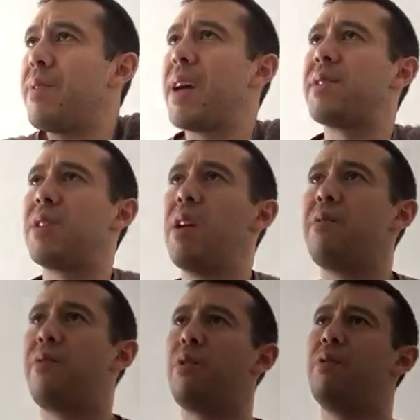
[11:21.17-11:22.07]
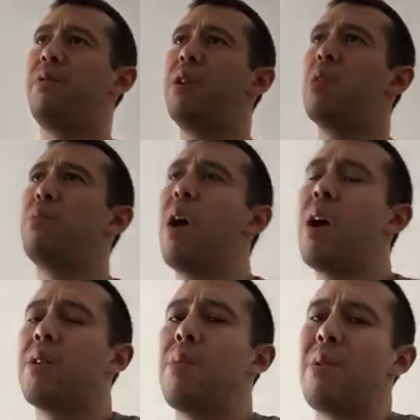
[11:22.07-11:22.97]
that's it for video
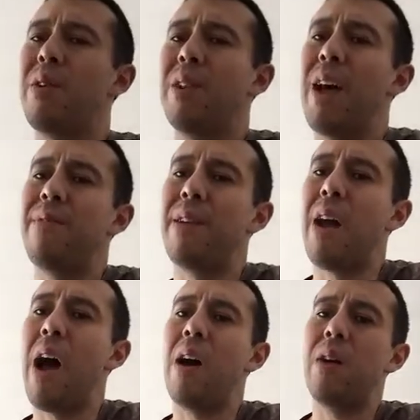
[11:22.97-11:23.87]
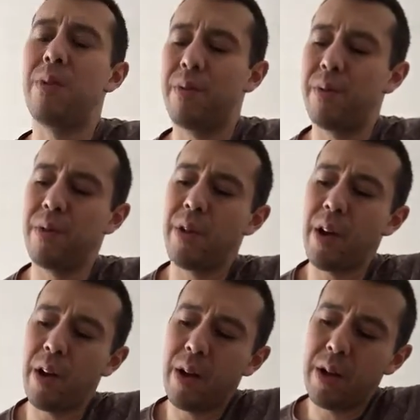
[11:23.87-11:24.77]
blog number 11. I'm
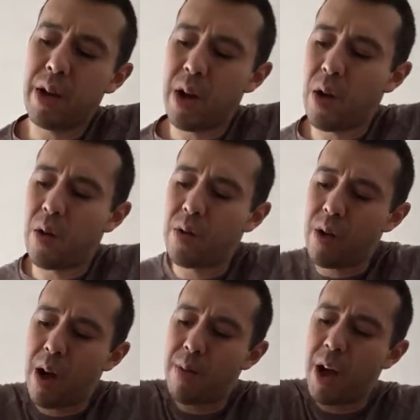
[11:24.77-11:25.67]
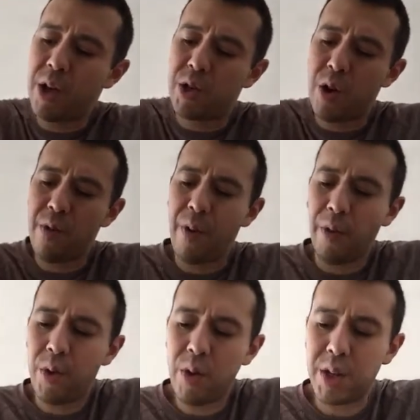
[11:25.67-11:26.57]
not sure if
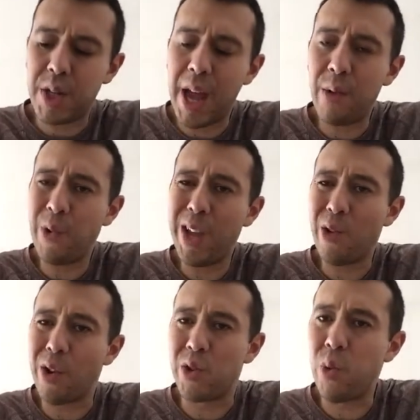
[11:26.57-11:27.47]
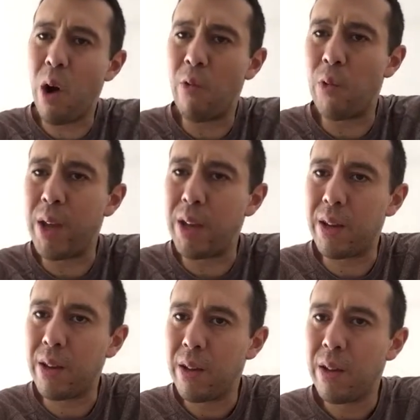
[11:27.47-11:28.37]
I'll do a 10-week or a
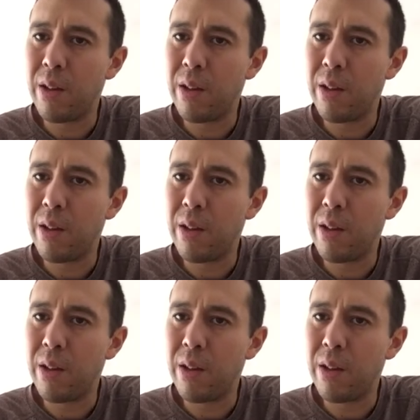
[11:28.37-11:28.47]
12-week